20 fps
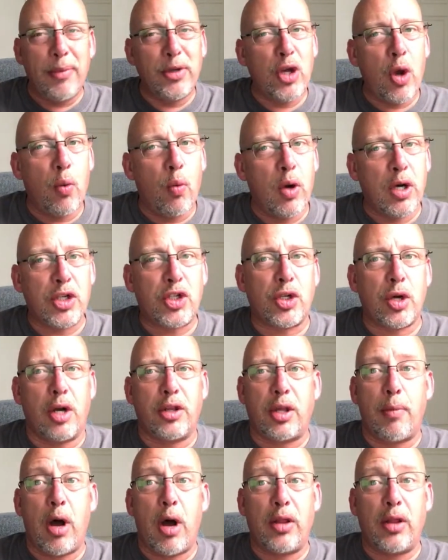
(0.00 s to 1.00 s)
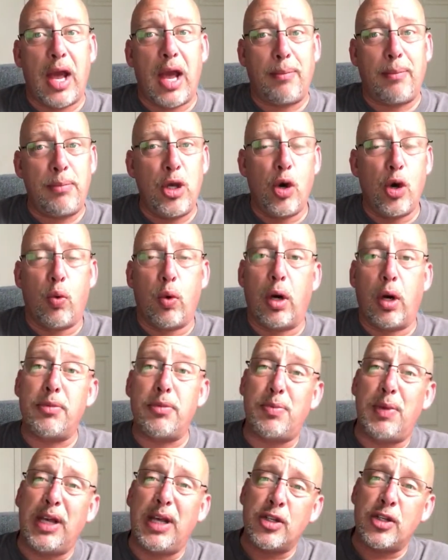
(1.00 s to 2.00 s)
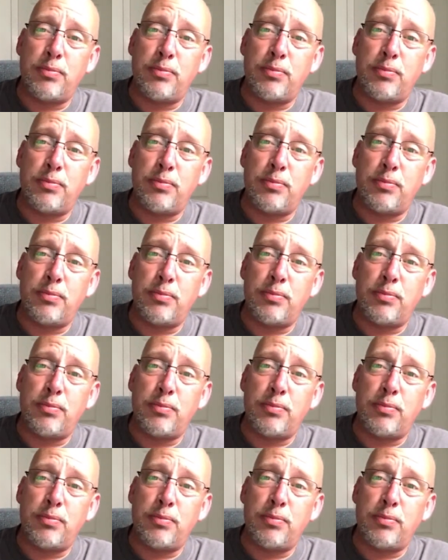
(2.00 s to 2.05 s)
don't want to start them on like mealworms because